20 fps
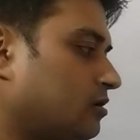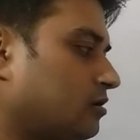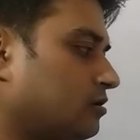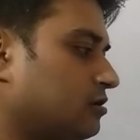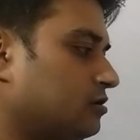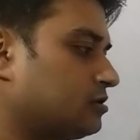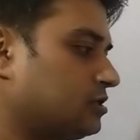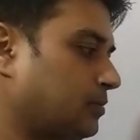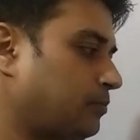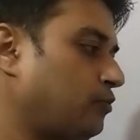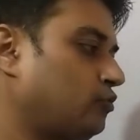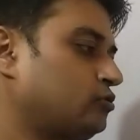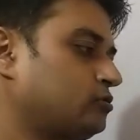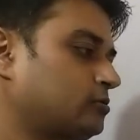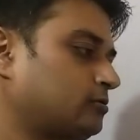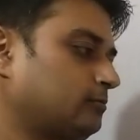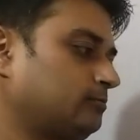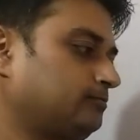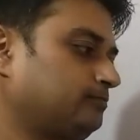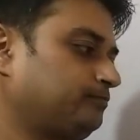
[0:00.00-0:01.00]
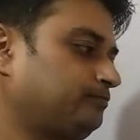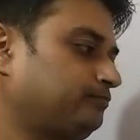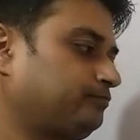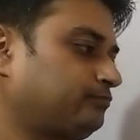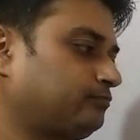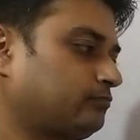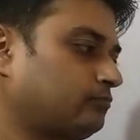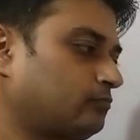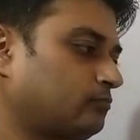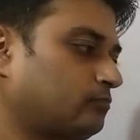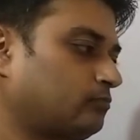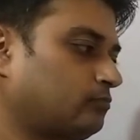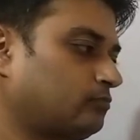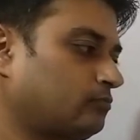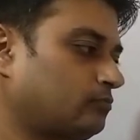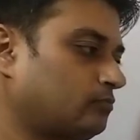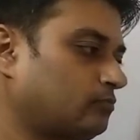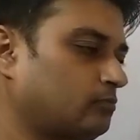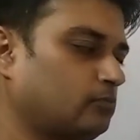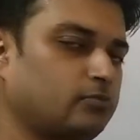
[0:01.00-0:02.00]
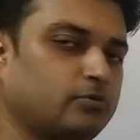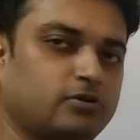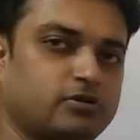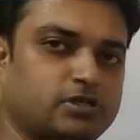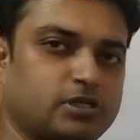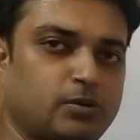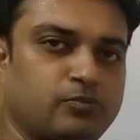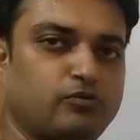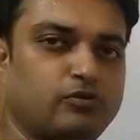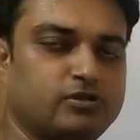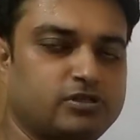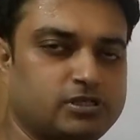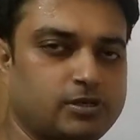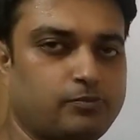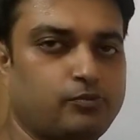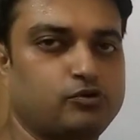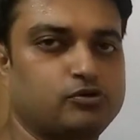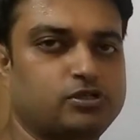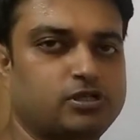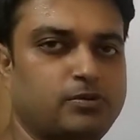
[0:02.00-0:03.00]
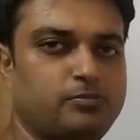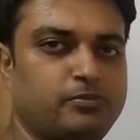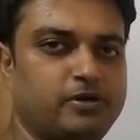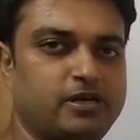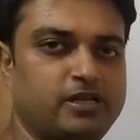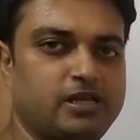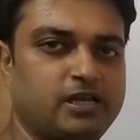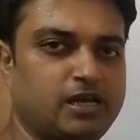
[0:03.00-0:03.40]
suppose somebody